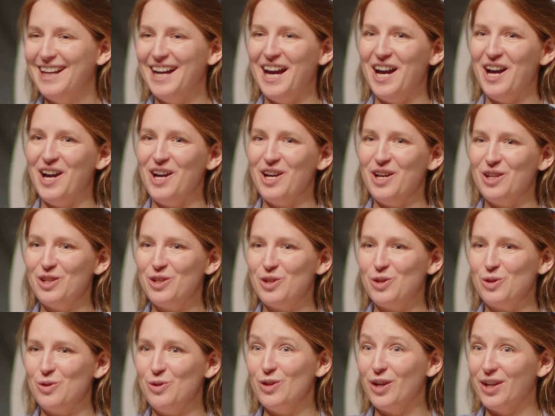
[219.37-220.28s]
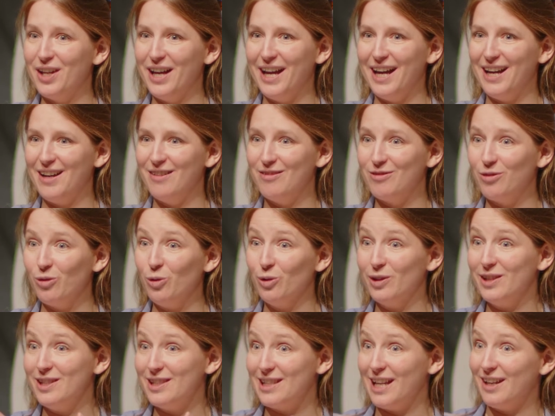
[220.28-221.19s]
to not have
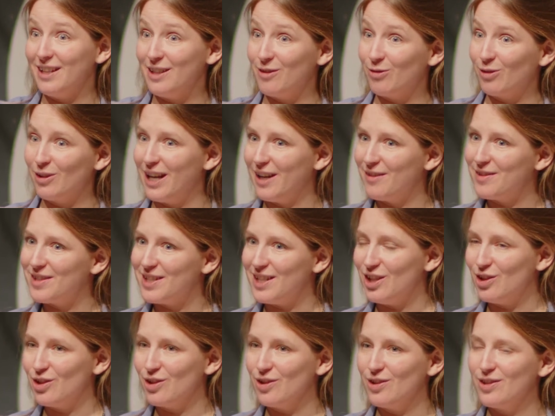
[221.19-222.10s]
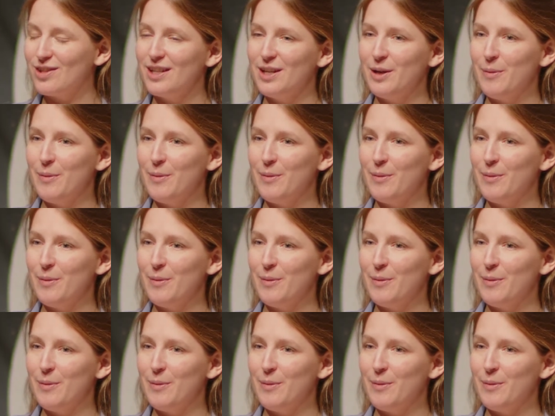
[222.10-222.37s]
all these different life stages.